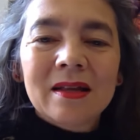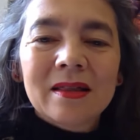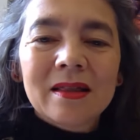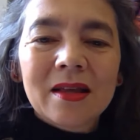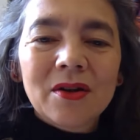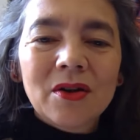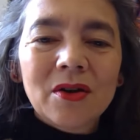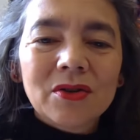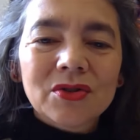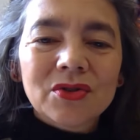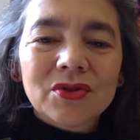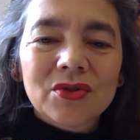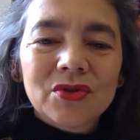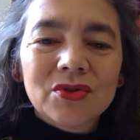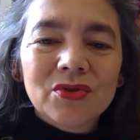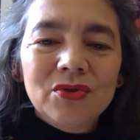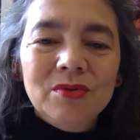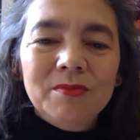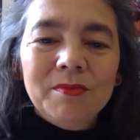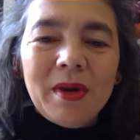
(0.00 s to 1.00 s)
They're not
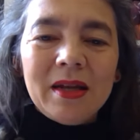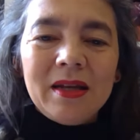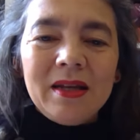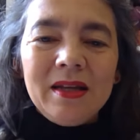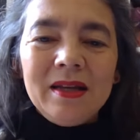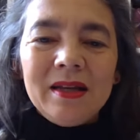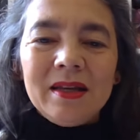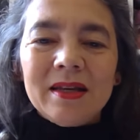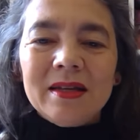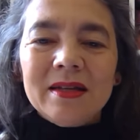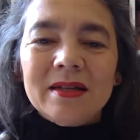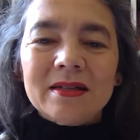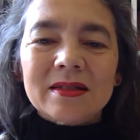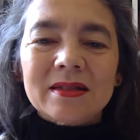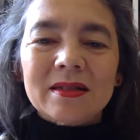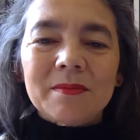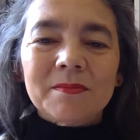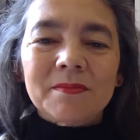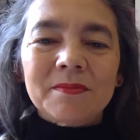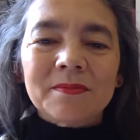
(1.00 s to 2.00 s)
too many. Here's
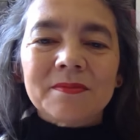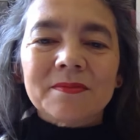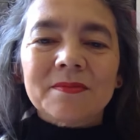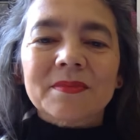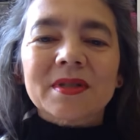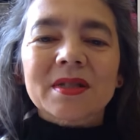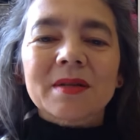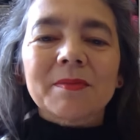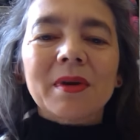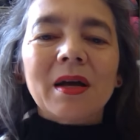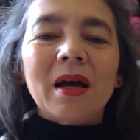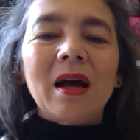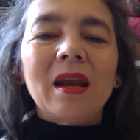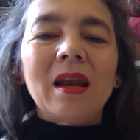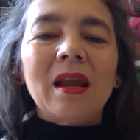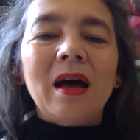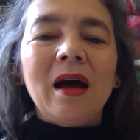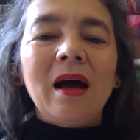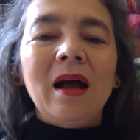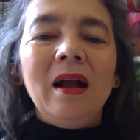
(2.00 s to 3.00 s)
some
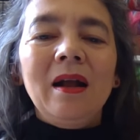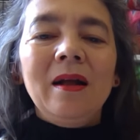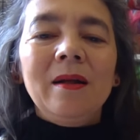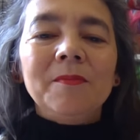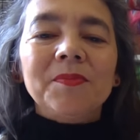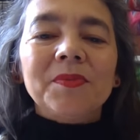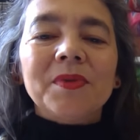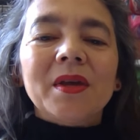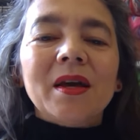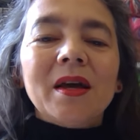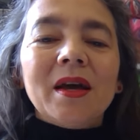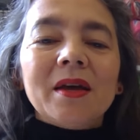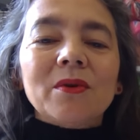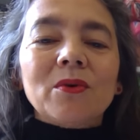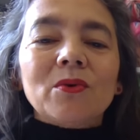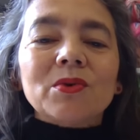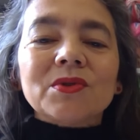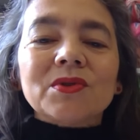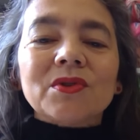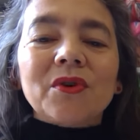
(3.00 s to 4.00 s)
color and
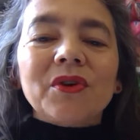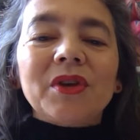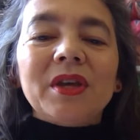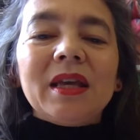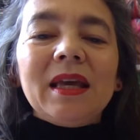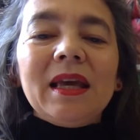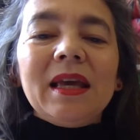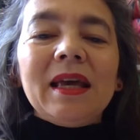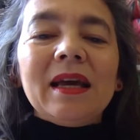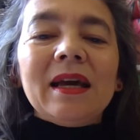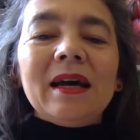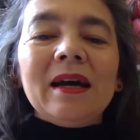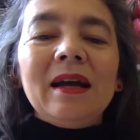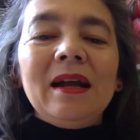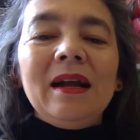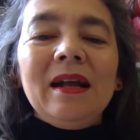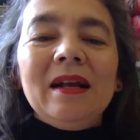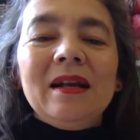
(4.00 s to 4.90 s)
also here.